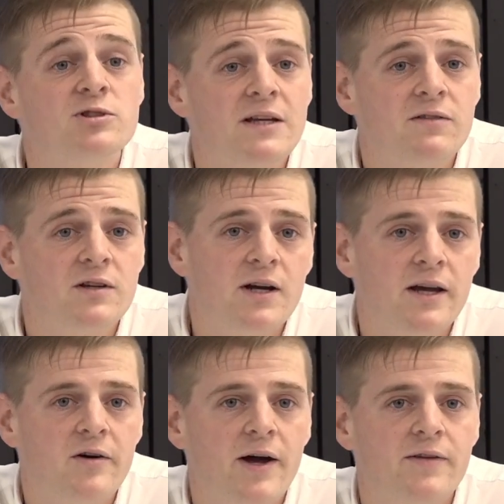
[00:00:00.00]
center
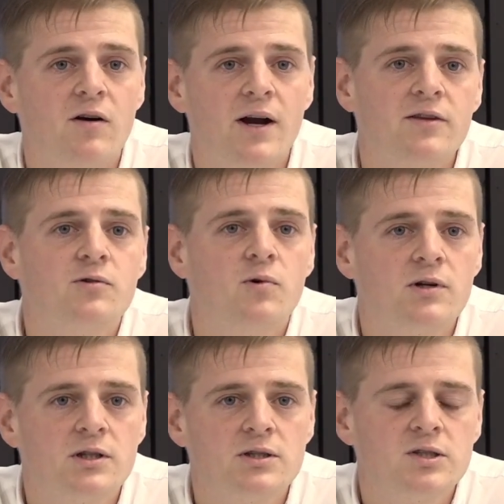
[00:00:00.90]
here at our
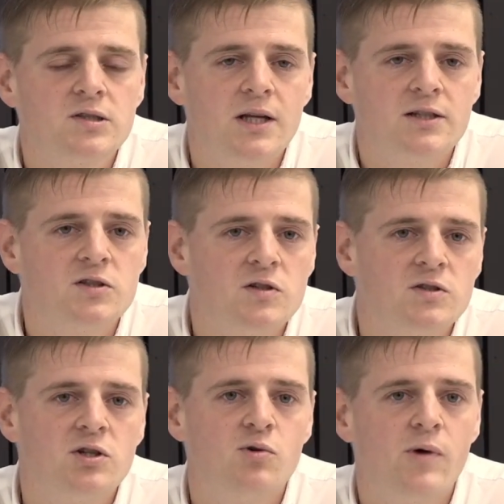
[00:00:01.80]
headquarters. That's
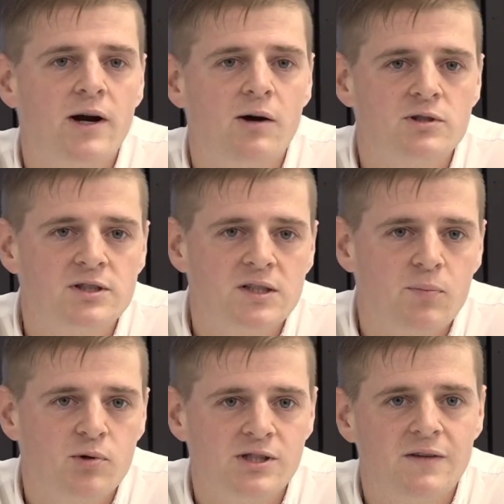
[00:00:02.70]
also where I was
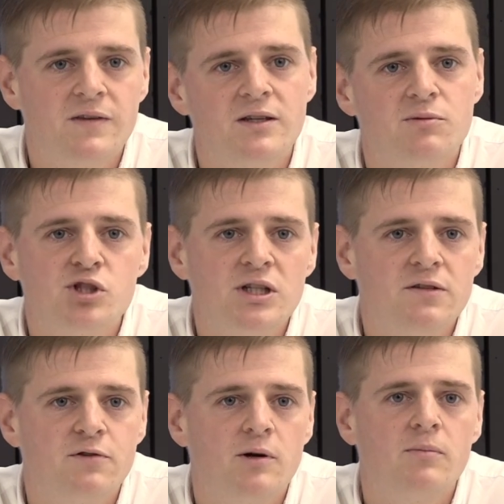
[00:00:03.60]
presenting the
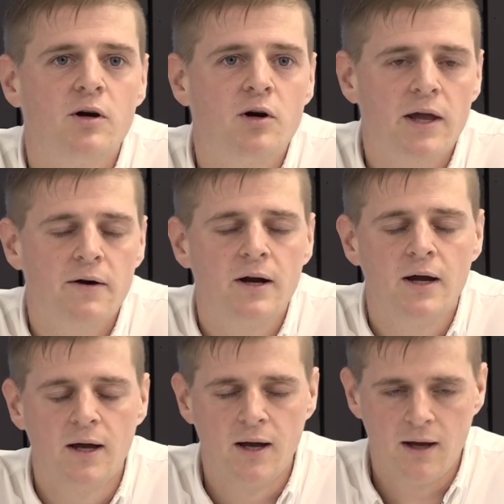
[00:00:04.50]
machine from earlier.
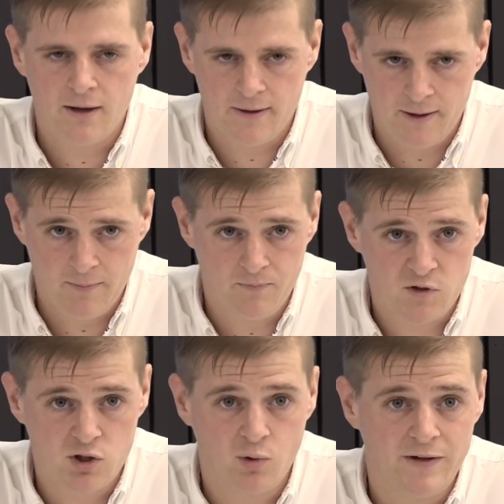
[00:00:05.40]

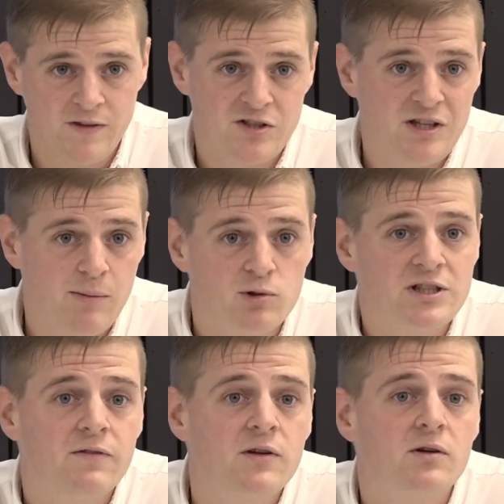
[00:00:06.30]
So in this demo
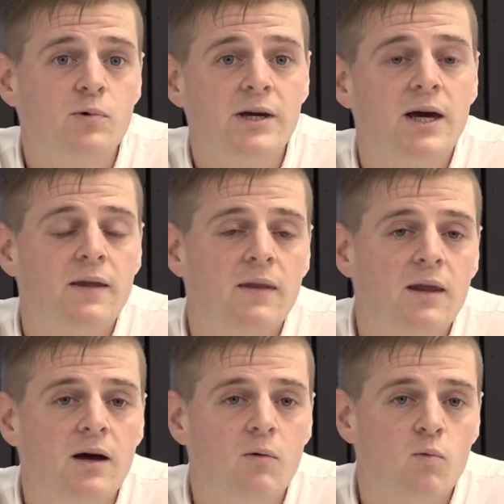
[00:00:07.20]
center we
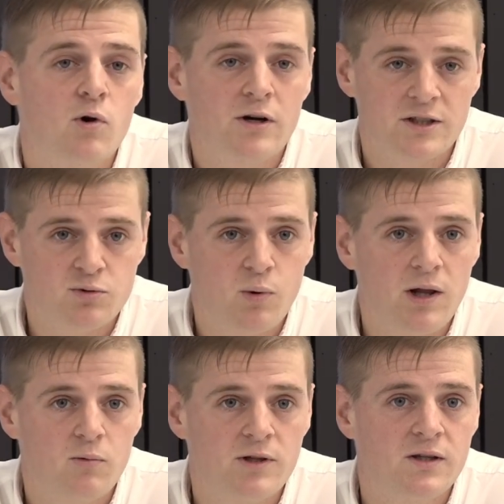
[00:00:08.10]
can work as
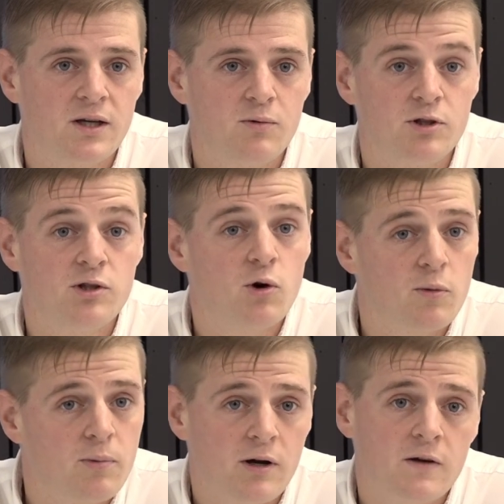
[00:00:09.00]
well with your
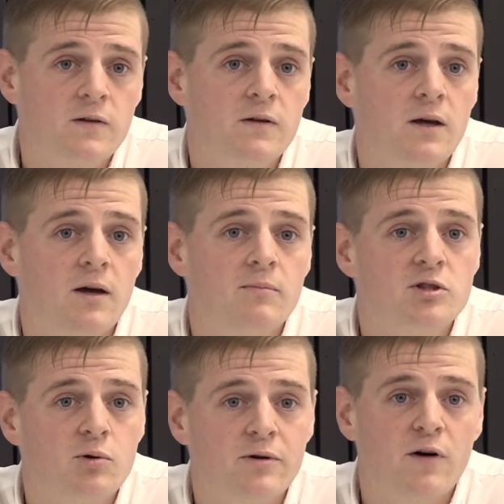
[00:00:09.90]
product.
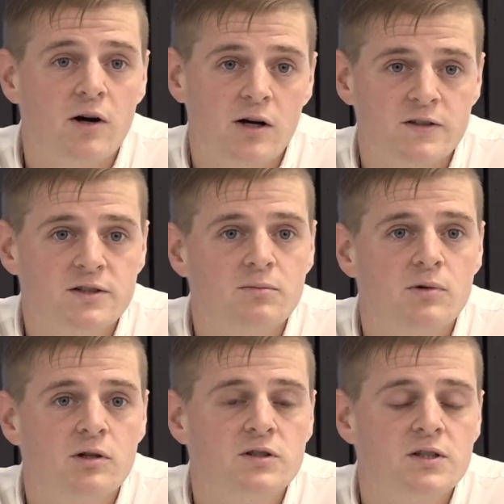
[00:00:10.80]
So if our
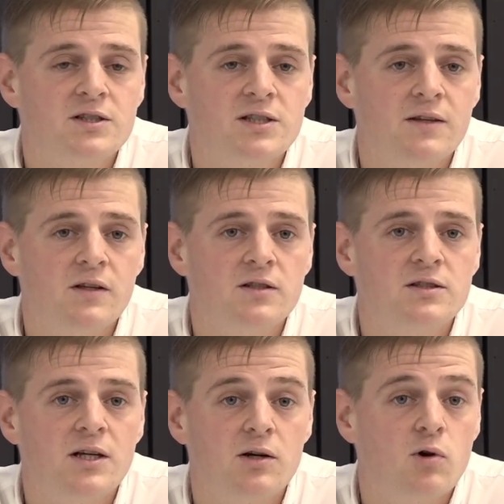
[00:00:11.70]
customers send us
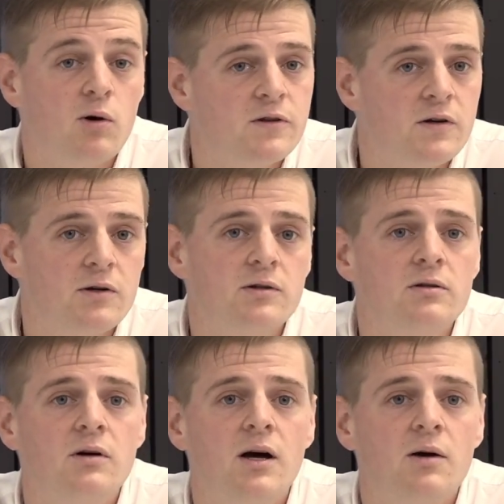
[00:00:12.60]
their raw material,
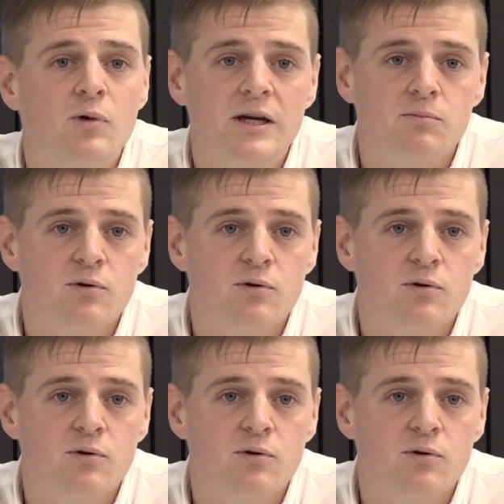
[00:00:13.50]
we can